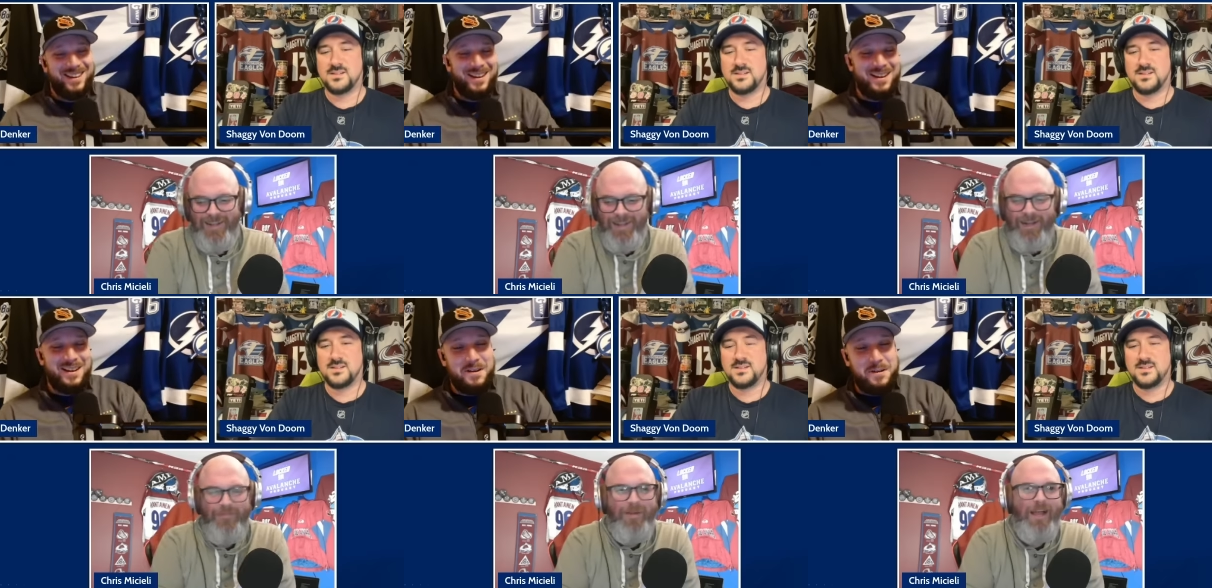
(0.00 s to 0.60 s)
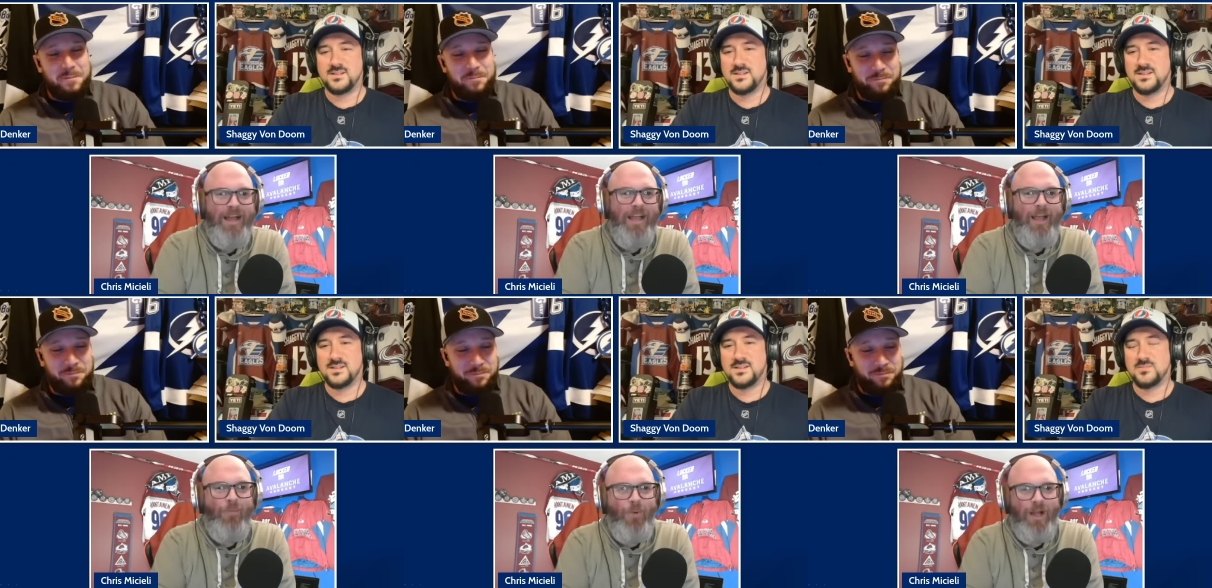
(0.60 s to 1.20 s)
Speaker 1: um, I, I
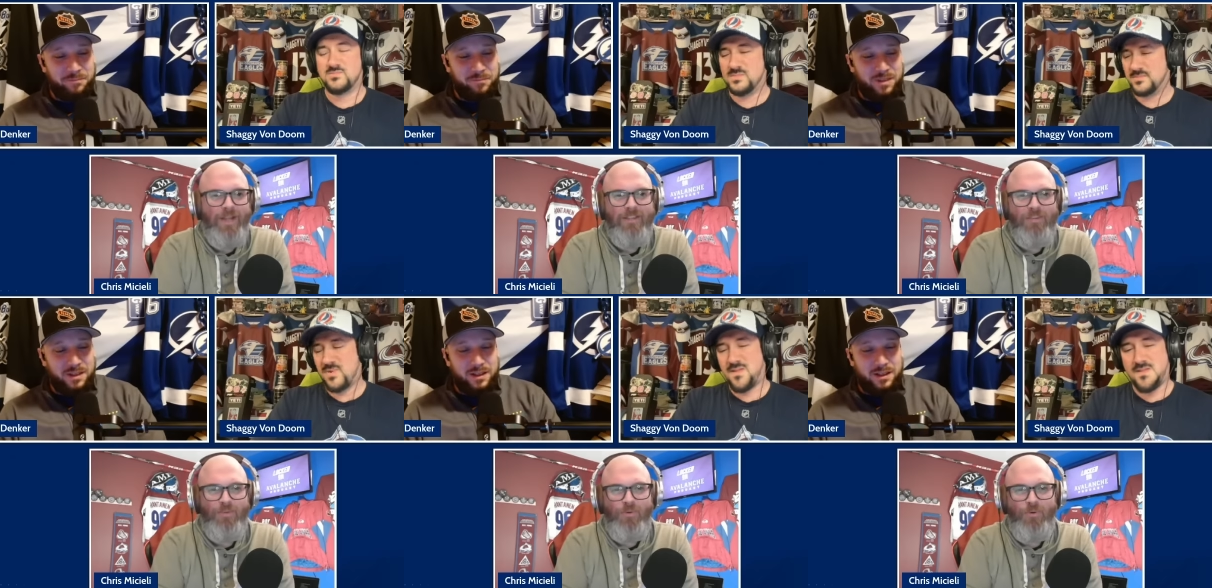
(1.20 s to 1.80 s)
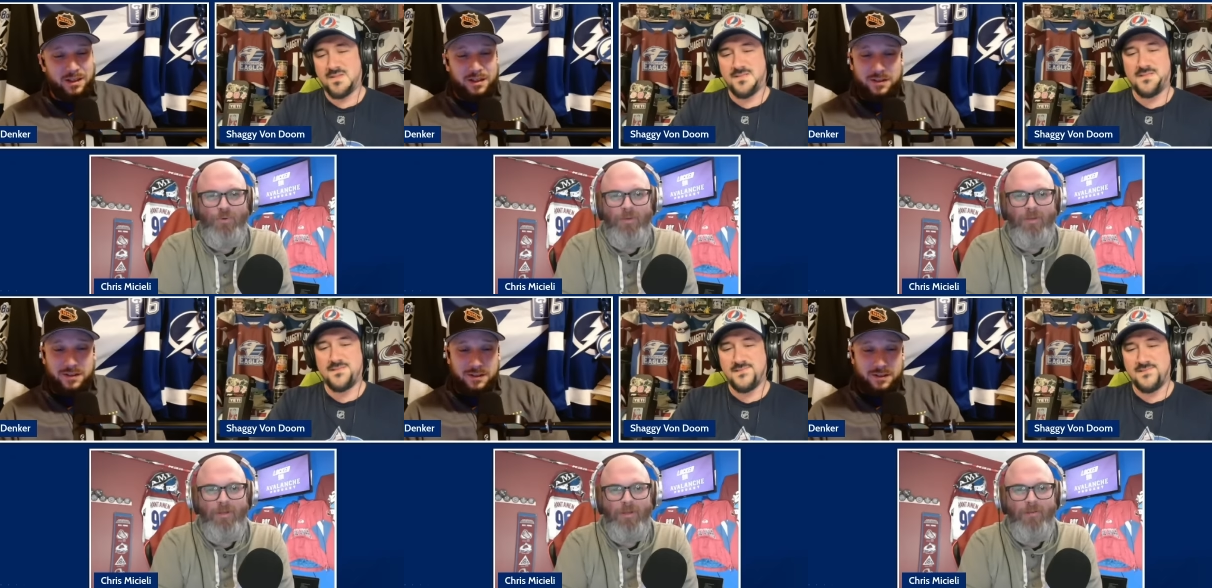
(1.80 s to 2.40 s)
wanted to
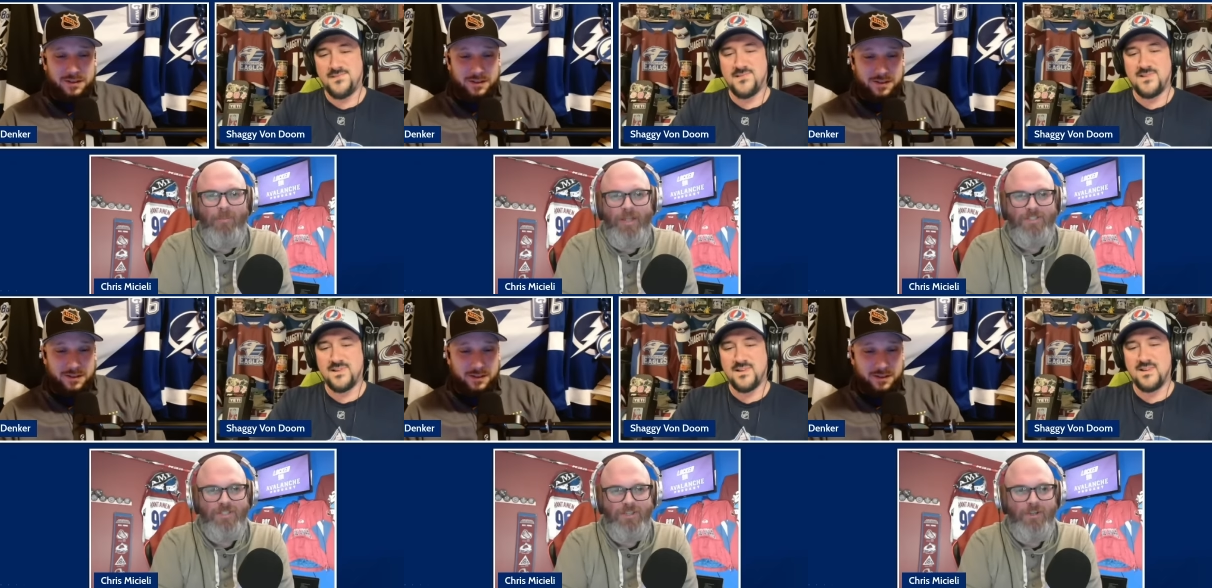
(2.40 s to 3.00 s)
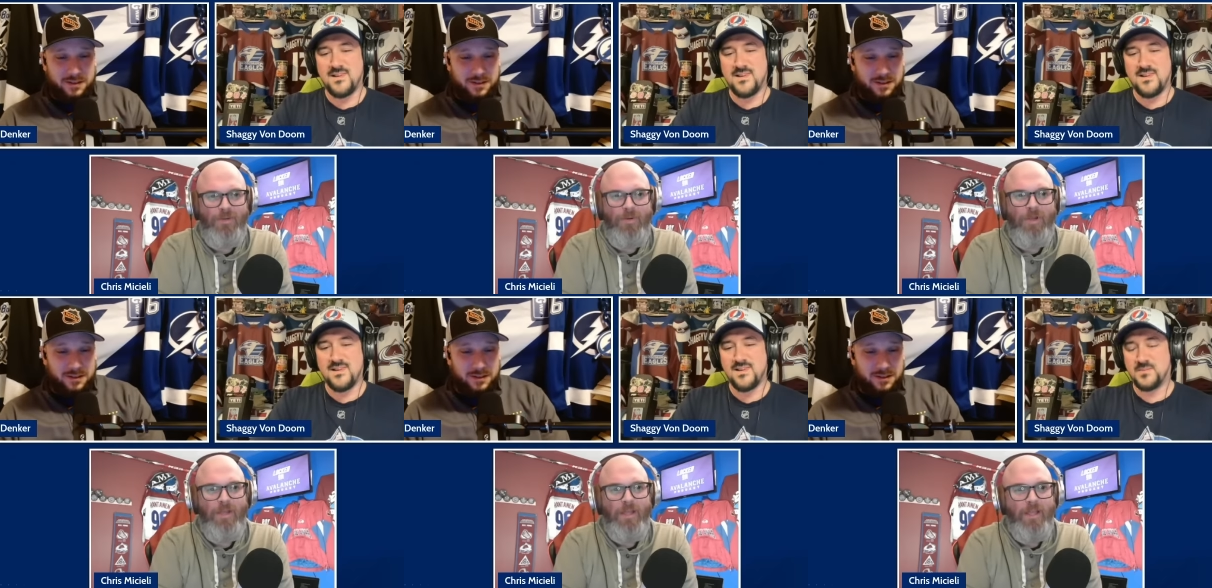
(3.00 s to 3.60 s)
mention, you know,
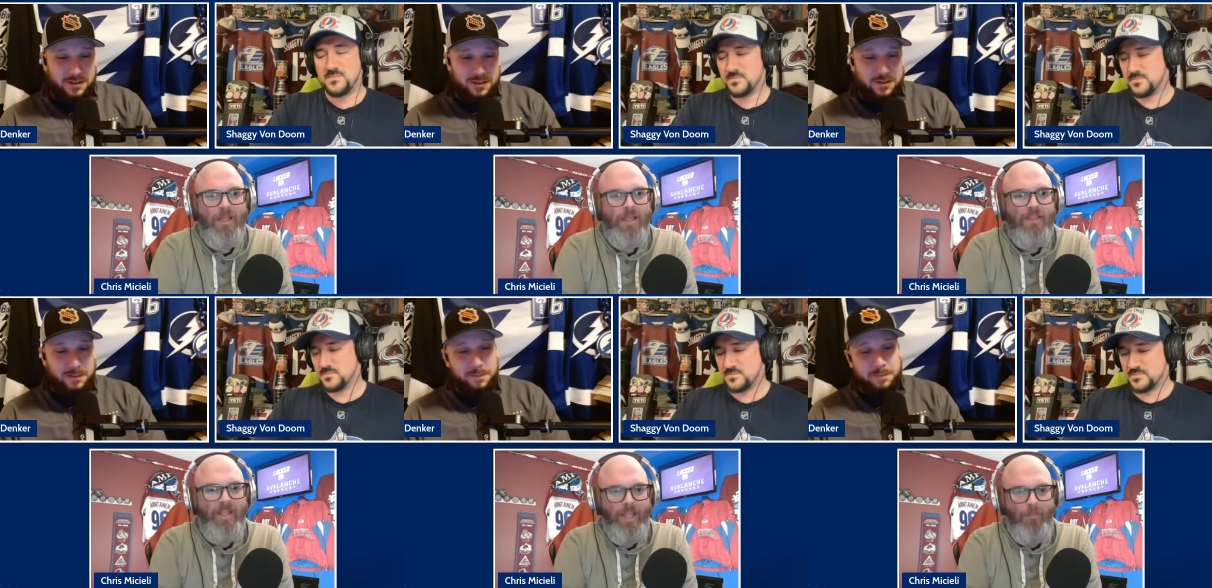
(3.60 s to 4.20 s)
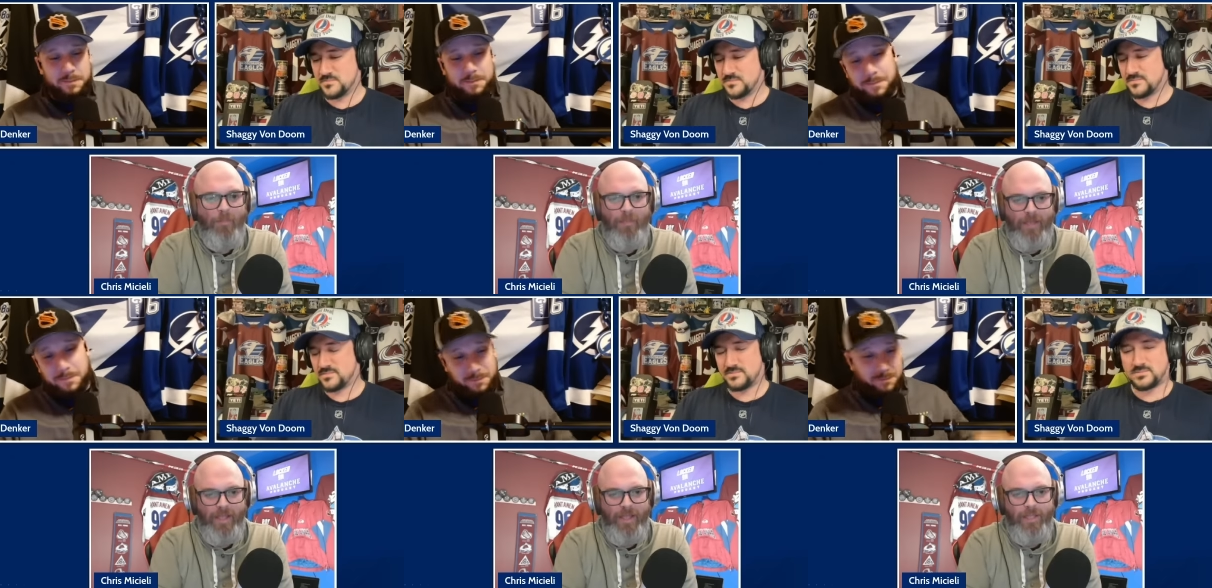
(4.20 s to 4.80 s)
Tampa
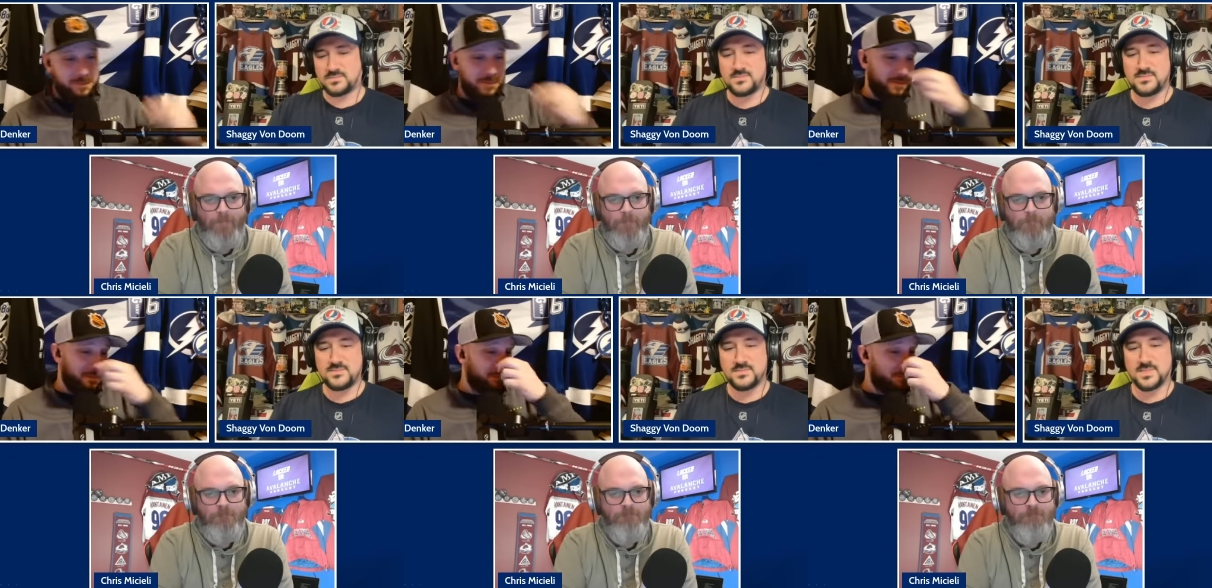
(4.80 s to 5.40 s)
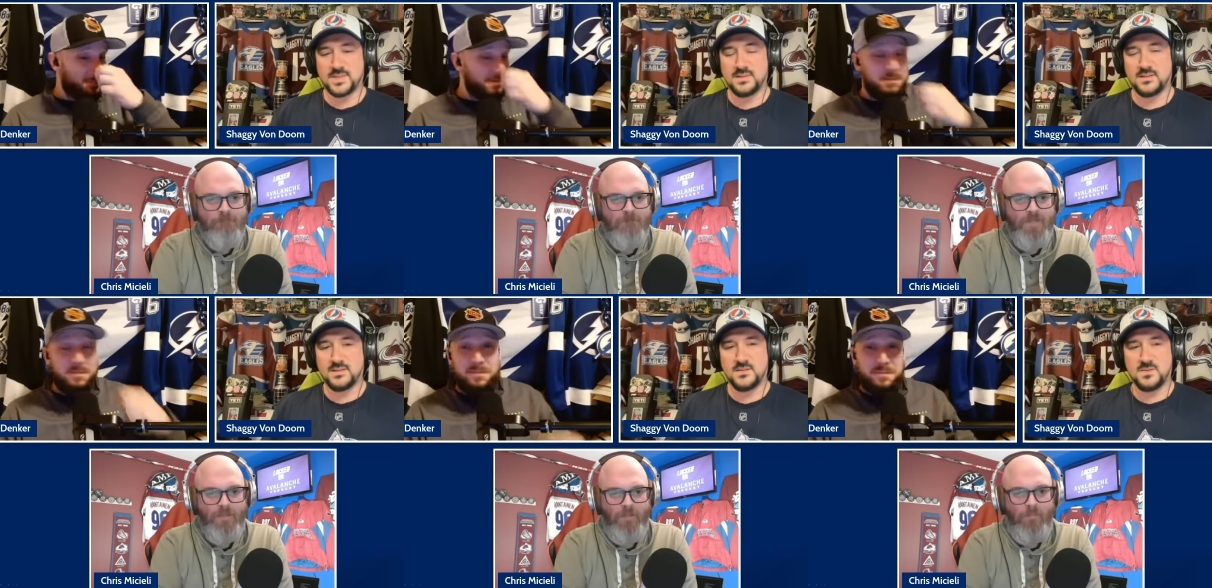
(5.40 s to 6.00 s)
Bay.
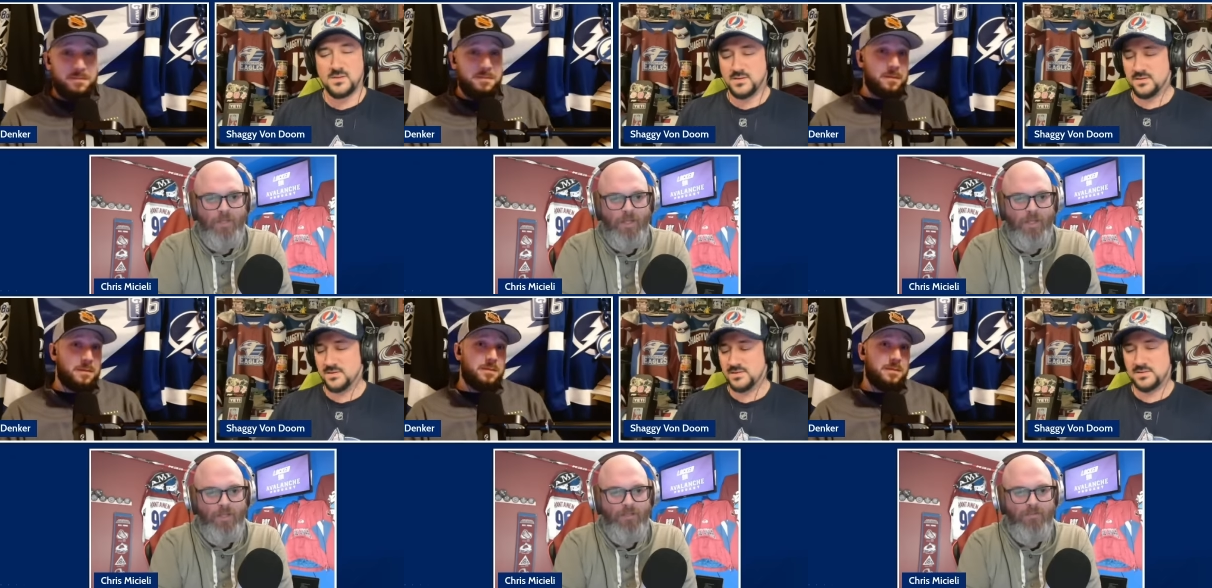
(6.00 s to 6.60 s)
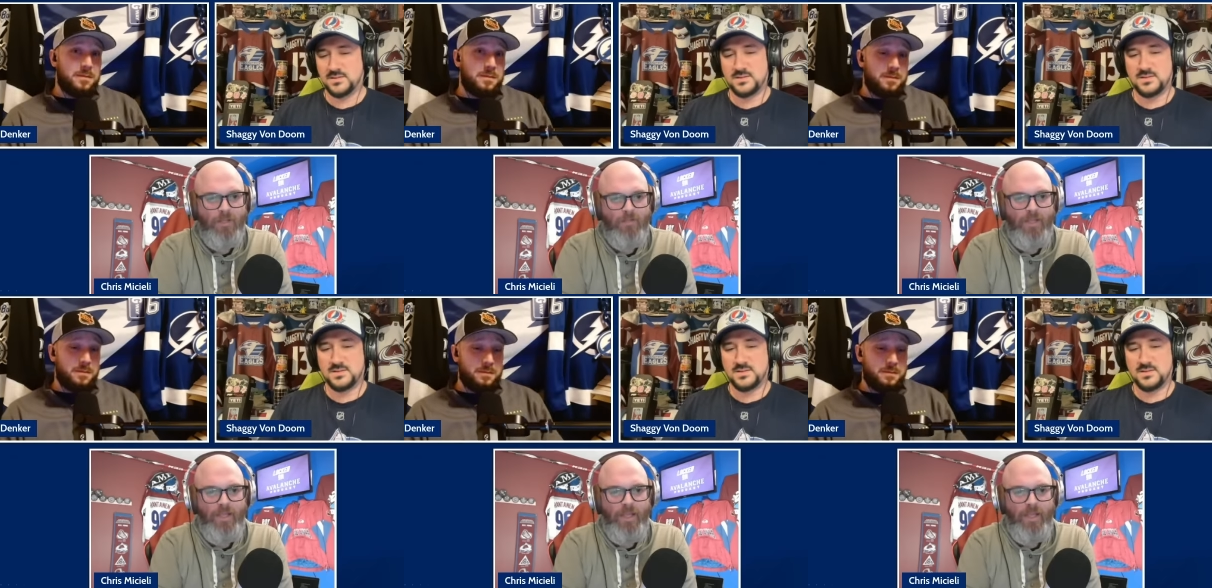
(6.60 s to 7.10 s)
I mean, I had this up. They